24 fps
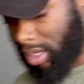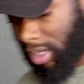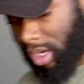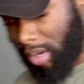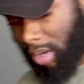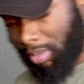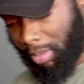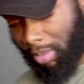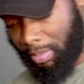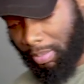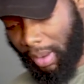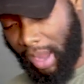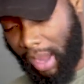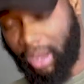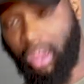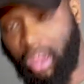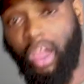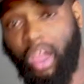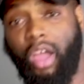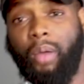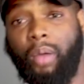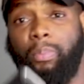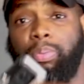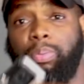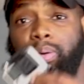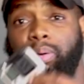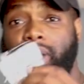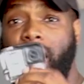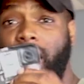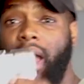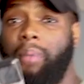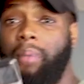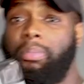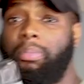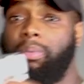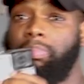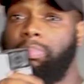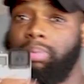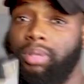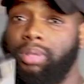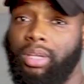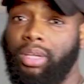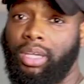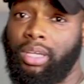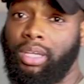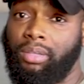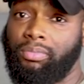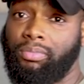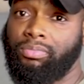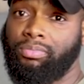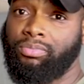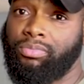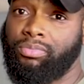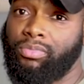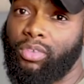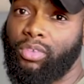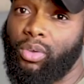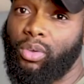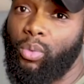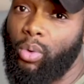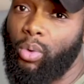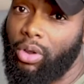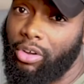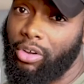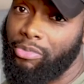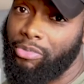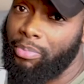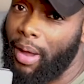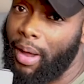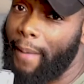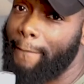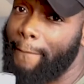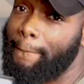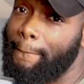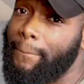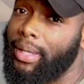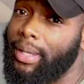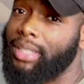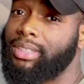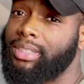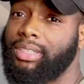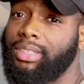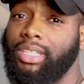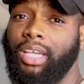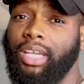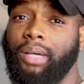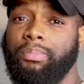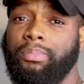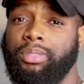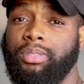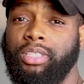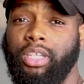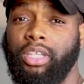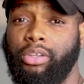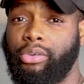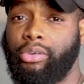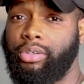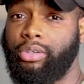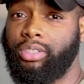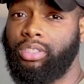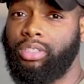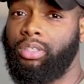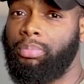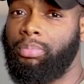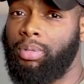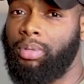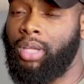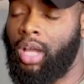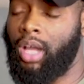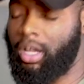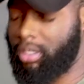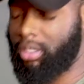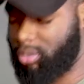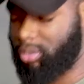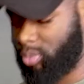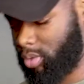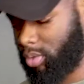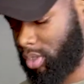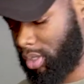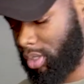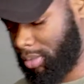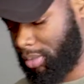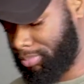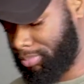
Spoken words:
camera bag. Probably one of my best kept secrets, to be honest with you.